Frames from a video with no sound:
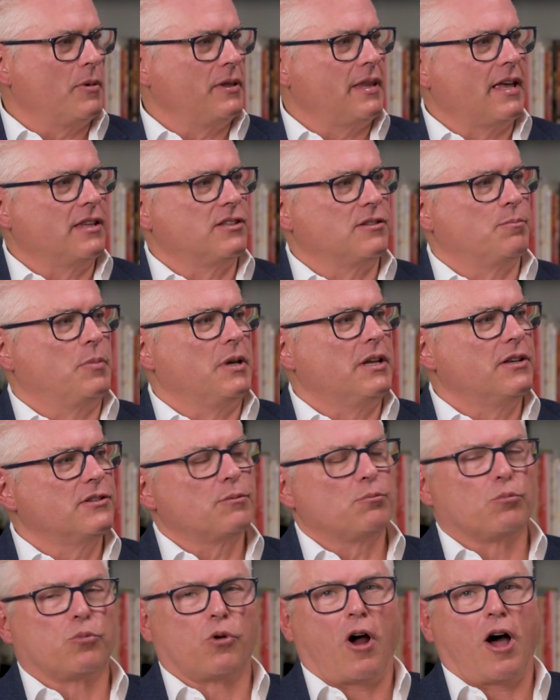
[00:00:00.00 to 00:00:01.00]
and that's B as
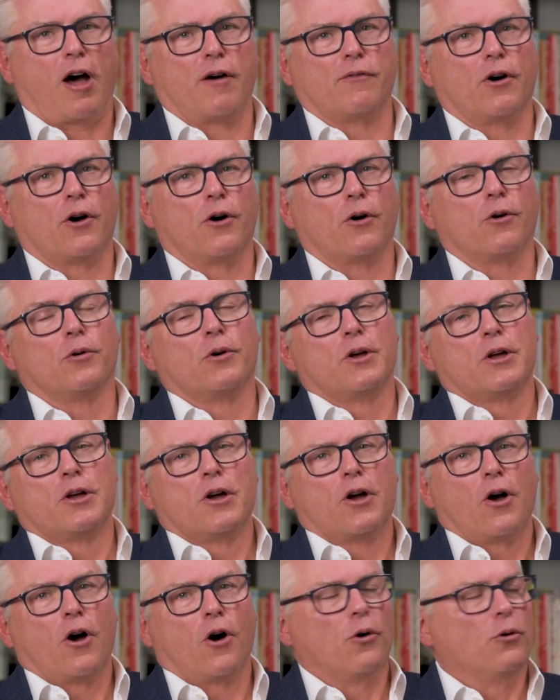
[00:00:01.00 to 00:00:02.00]
in Bravo,
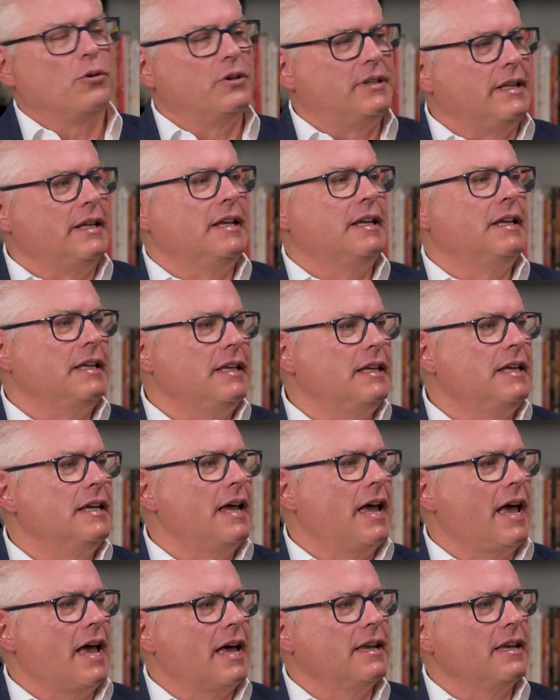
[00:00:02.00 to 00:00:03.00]

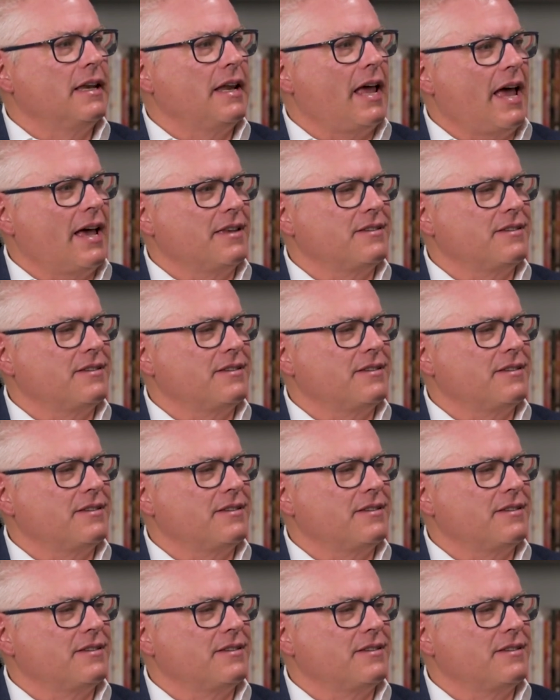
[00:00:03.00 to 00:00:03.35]
ODENSTAB